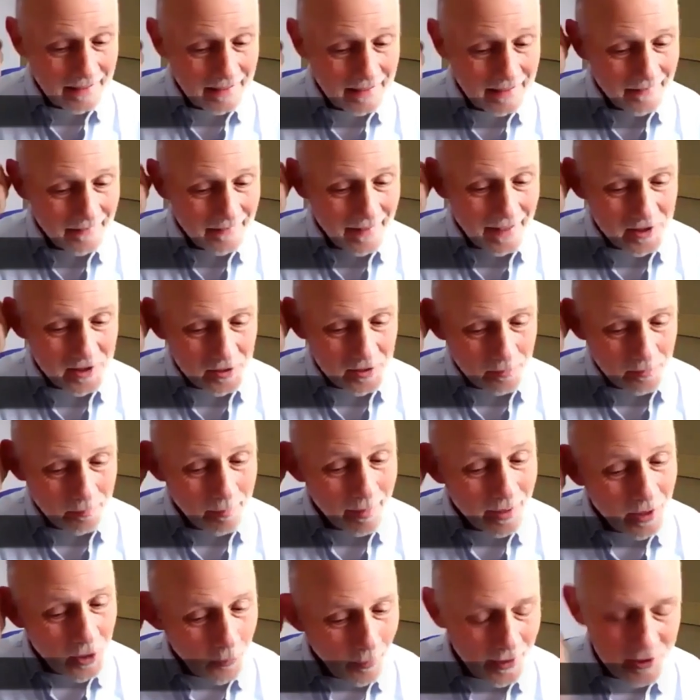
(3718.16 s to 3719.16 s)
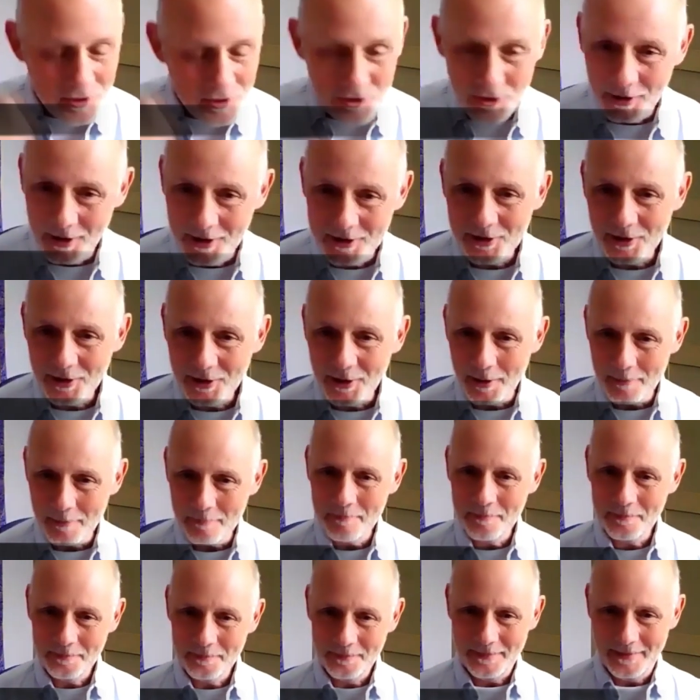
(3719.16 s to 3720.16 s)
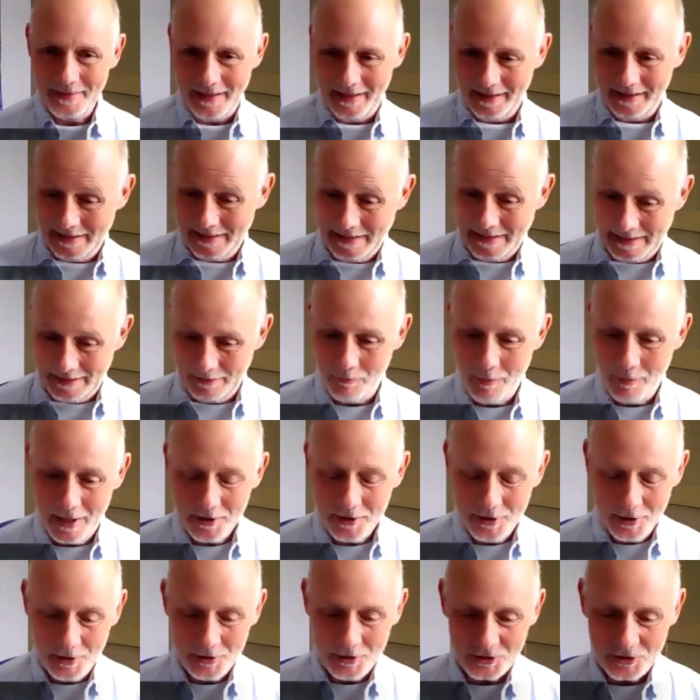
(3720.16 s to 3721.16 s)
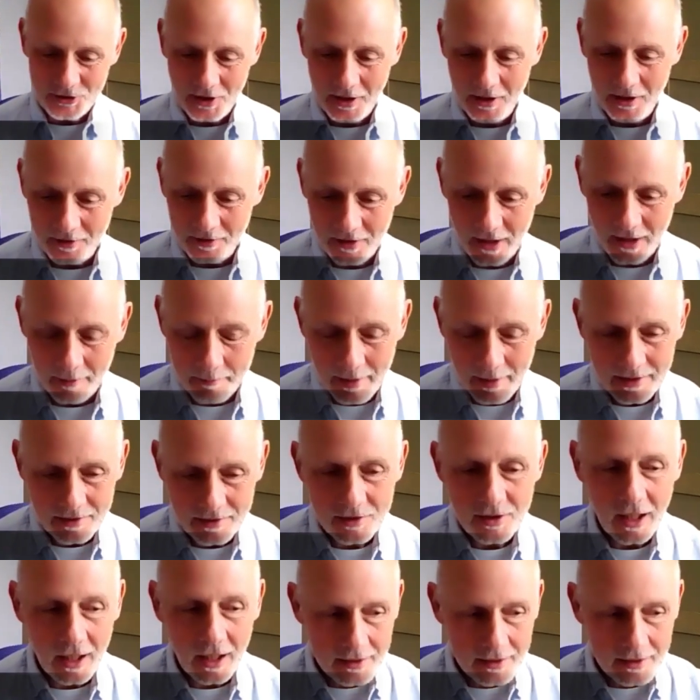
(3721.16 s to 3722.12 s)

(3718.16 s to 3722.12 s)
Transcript: It's a big question, isn't it? Where do you start? I mean,